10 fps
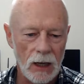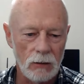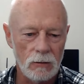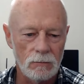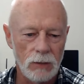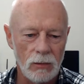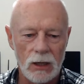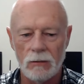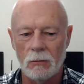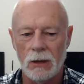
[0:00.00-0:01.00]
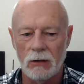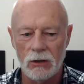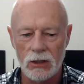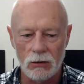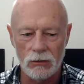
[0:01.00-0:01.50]
and it would probably give a better
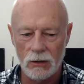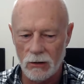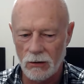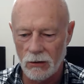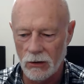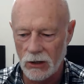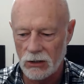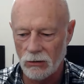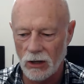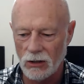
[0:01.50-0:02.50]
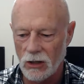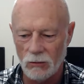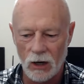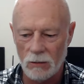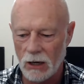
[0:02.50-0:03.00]
result than this, although you
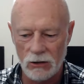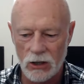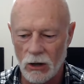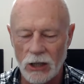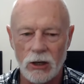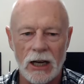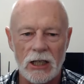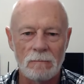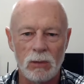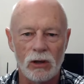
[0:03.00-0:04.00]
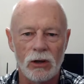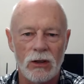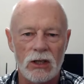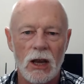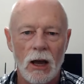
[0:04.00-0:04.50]
don't want a better result. I should actually blur
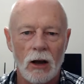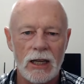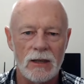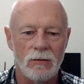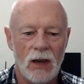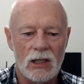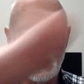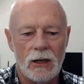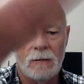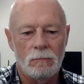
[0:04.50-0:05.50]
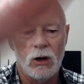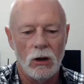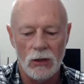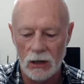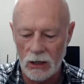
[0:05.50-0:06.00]
this. I'll get some Vaseline, put it
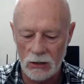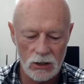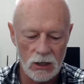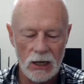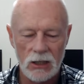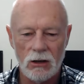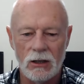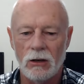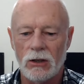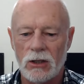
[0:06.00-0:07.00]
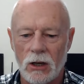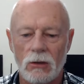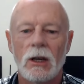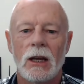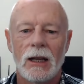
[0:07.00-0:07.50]
on the lens so I don't look
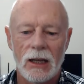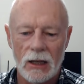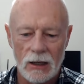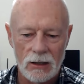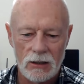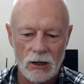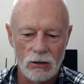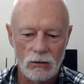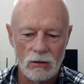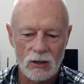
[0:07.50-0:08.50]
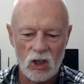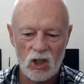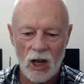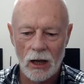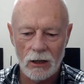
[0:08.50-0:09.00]
so
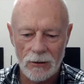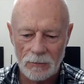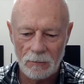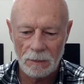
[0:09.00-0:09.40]
stark.